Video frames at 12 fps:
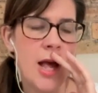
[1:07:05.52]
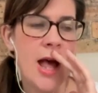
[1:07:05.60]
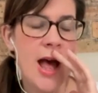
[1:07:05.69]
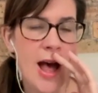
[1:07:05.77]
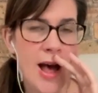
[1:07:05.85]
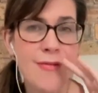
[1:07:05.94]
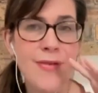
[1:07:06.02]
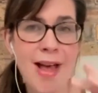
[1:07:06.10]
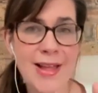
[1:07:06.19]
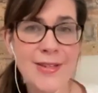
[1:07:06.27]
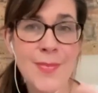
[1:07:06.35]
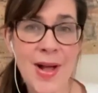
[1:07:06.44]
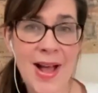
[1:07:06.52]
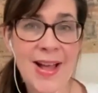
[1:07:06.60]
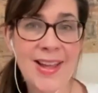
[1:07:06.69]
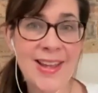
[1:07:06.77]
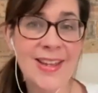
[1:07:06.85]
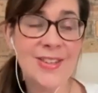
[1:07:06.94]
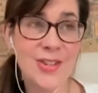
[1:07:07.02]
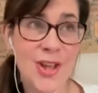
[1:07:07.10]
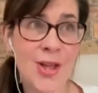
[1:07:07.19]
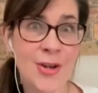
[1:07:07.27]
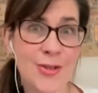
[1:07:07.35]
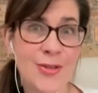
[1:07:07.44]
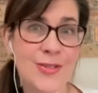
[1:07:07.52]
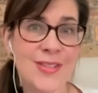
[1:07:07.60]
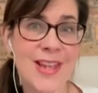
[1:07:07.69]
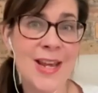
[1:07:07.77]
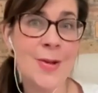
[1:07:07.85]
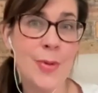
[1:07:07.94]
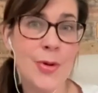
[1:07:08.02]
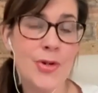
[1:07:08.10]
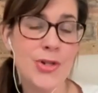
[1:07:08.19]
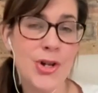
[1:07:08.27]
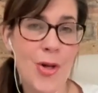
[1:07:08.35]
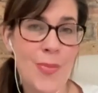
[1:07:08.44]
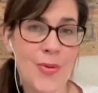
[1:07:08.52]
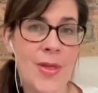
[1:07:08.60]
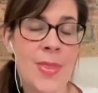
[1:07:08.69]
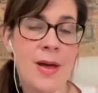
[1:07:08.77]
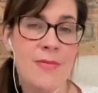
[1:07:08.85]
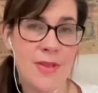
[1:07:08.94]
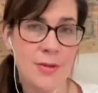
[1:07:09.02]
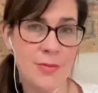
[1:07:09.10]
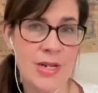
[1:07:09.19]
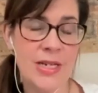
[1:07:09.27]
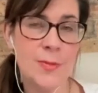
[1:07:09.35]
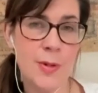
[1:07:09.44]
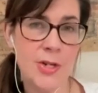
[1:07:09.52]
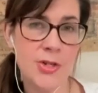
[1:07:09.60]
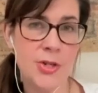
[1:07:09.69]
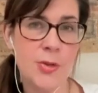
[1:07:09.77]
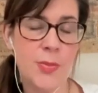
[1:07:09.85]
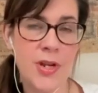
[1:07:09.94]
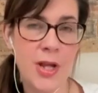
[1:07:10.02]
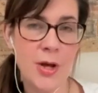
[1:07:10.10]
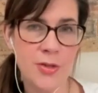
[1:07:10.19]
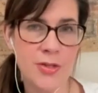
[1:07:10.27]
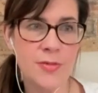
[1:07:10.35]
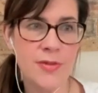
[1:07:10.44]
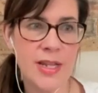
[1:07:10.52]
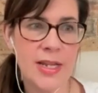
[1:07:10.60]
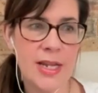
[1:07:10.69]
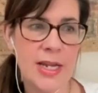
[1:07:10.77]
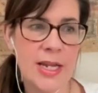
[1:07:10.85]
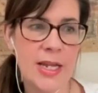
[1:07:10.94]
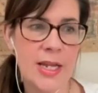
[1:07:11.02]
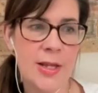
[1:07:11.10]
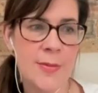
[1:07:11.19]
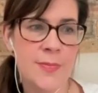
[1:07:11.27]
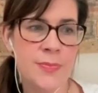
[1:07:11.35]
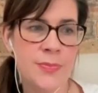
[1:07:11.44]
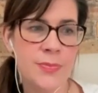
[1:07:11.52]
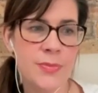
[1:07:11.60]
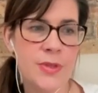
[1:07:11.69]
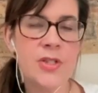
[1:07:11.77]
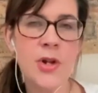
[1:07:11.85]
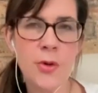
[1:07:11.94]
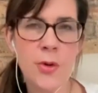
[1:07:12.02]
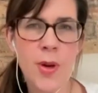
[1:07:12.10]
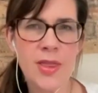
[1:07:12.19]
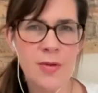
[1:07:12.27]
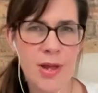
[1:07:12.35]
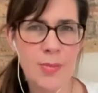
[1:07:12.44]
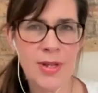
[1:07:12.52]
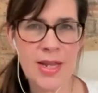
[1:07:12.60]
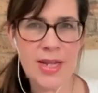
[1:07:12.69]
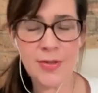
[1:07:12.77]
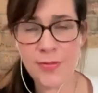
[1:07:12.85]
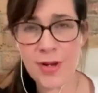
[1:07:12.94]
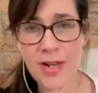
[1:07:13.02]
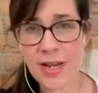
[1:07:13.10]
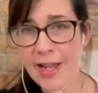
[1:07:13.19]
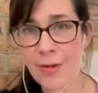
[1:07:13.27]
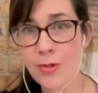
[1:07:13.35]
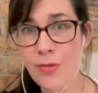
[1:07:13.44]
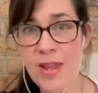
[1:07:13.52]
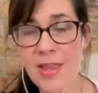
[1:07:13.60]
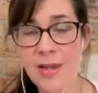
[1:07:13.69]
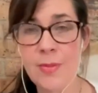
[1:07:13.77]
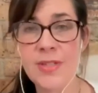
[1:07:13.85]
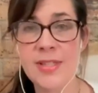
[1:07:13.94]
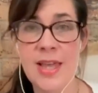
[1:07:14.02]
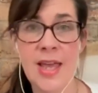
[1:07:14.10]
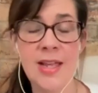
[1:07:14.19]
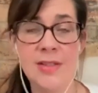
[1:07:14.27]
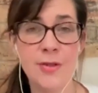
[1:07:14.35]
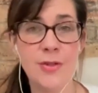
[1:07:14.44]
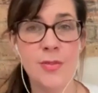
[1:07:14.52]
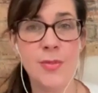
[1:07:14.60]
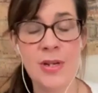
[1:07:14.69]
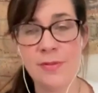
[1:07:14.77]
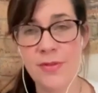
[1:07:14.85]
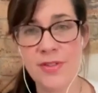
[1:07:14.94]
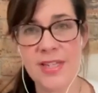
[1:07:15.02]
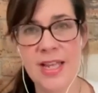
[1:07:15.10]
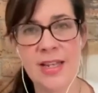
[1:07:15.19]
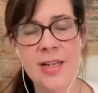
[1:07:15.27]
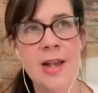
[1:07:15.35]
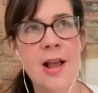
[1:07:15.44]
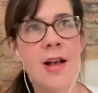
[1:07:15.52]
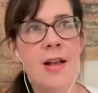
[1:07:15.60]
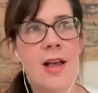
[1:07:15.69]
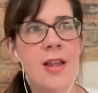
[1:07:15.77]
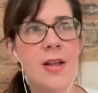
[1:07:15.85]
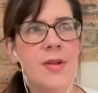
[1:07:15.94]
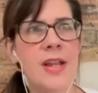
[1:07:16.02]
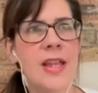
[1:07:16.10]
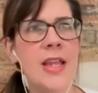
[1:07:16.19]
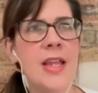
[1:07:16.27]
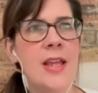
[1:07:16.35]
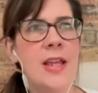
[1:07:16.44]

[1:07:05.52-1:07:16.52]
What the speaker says: I have had my journals in a bookshop and that felt really special, but it also felt like it's not quite the right place for it. Like it was great that it was there. It's also been for sale in an art gallery.